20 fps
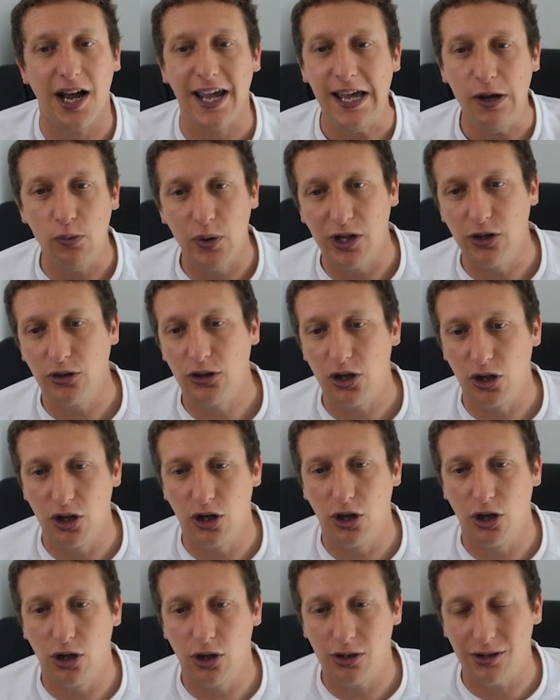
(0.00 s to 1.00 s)
He will
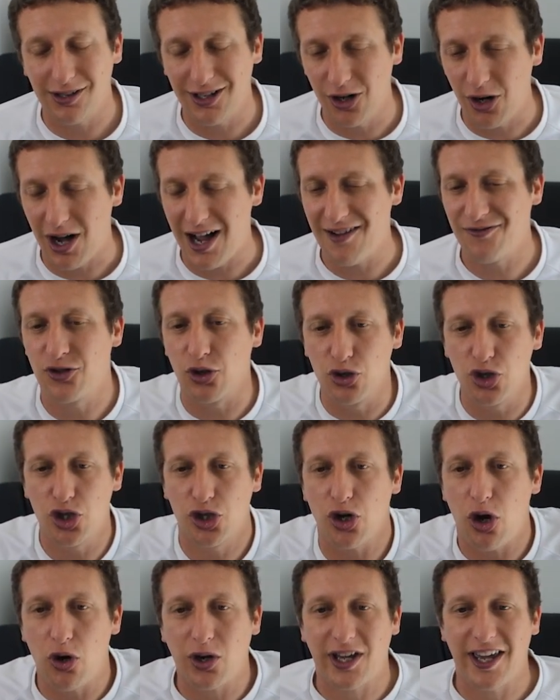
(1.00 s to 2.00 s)
go, you know, I've done
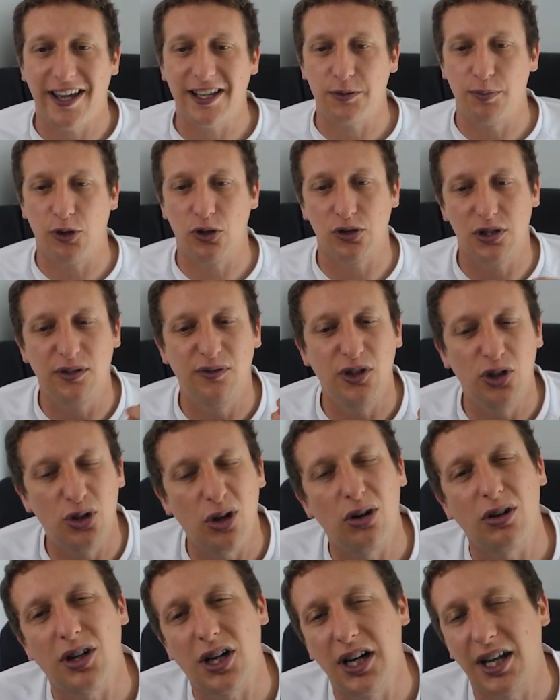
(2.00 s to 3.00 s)
short kicks because if you
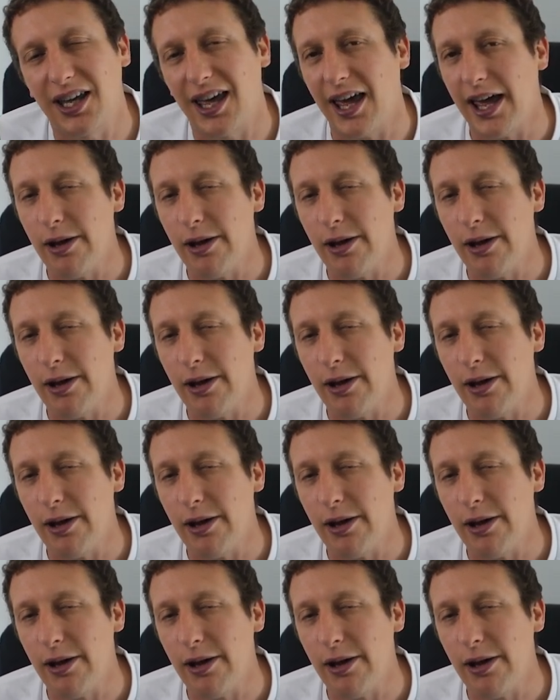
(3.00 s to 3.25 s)
don't click it,